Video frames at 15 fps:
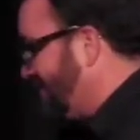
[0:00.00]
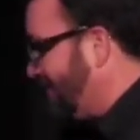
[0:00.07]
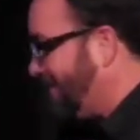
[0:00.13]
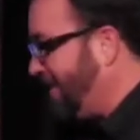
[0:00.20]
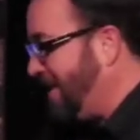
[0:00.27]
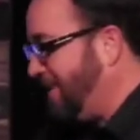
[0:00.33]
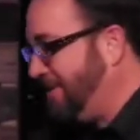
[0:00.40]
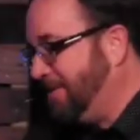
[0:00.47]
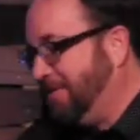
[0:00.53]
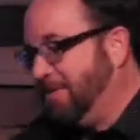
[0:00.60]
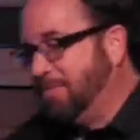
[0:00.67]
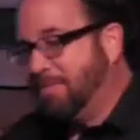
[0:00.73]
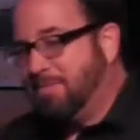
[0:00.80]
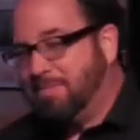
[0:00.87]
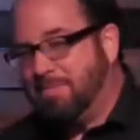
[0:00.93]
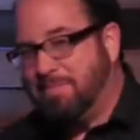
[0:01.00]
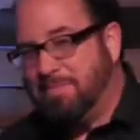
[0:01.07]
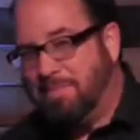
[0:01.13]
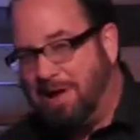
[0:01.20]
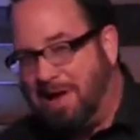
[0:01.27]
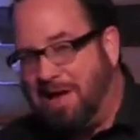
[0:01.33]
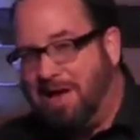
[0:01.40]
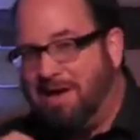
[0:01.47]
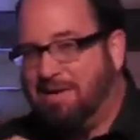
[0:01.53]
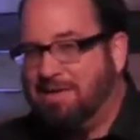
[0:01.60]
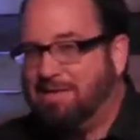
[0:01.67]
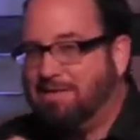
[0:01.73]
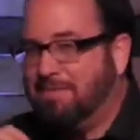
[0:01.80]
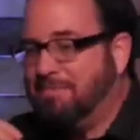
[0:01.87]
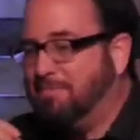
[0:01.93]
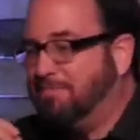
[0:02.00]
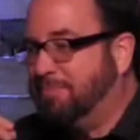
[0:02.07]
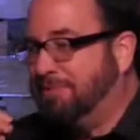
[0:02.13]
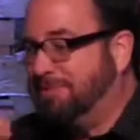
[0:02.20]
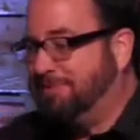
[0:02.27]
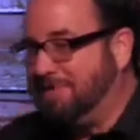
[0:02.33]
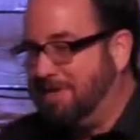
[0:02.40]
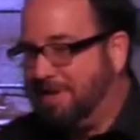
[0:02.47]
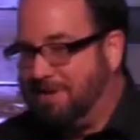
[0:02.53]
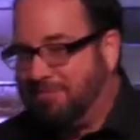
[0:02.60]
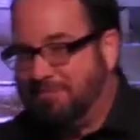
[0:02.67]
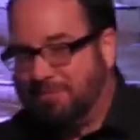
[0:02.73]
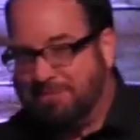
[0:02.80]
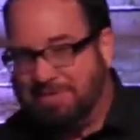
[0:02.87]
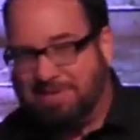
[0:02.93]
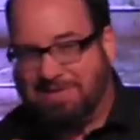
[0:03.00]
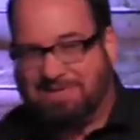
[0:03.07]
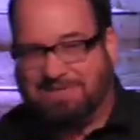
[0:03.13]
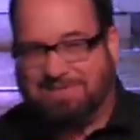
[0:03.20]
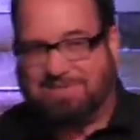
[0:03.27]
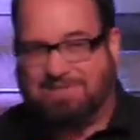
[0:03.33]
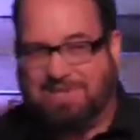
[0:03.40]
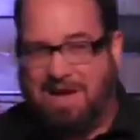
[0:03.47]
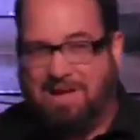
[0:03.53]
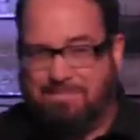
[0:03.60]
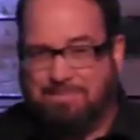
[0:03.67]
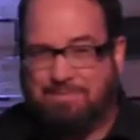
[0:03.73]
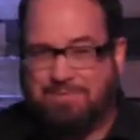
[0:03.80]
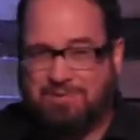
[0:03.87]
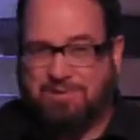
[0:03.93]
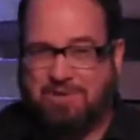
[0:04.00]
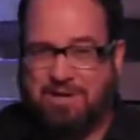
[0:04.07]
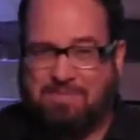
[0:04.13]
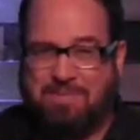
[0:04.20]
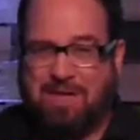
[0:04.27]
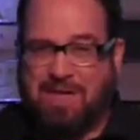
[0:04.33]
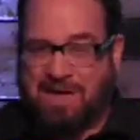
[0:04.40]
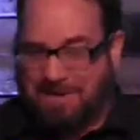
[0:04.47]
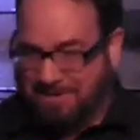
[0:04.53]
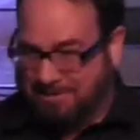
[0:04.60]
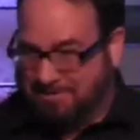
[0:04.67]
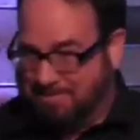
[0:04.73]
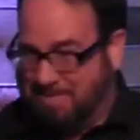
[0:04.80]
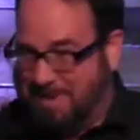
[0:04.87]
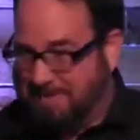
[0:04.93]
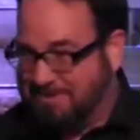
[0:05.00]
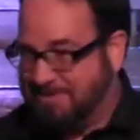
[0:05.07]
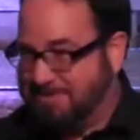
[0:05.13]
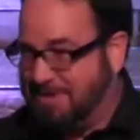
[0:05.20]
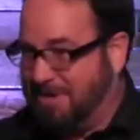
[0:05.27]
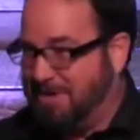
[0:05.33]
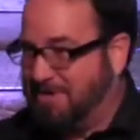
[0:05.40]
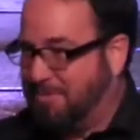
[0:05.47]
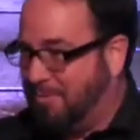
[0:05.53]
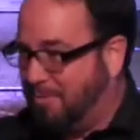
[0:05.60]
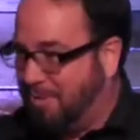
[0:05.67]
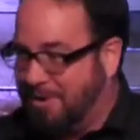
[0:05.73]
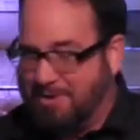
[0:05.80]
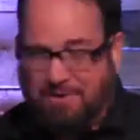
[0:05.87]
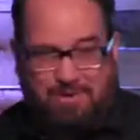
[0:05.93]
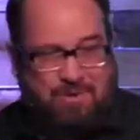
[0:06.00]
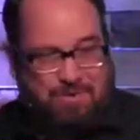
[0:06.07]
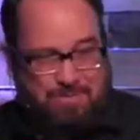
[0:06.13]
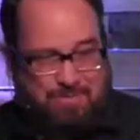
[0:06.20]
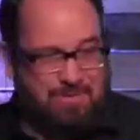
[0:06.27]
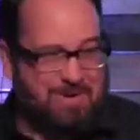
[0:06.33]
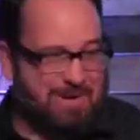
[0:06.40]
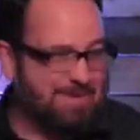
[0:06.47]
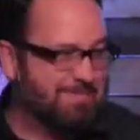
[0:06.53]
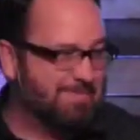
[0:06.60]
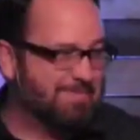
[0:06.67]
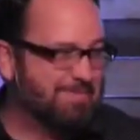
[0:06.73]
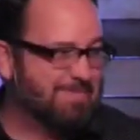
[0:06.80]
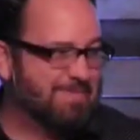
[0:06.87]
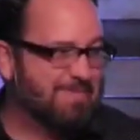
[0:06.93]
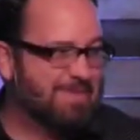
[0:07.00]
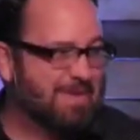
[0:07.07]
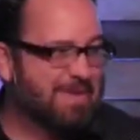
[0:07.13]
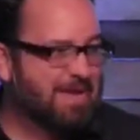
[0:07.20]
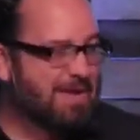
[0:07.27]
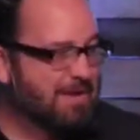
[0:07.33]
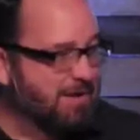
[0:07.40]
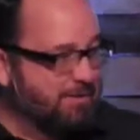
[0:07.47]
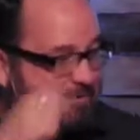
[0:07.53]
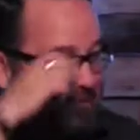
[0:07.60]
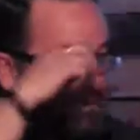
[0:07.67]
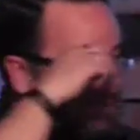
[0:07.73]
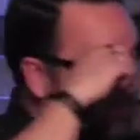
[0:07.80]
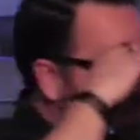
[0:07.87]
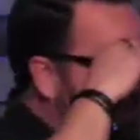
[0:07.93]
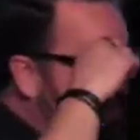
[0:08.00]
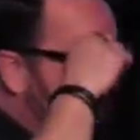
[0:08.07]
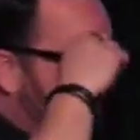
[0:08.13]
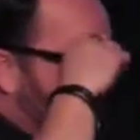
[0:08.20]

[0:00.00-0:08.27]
to look at my belief that discipleship is best done one-on-one. Now, the first week we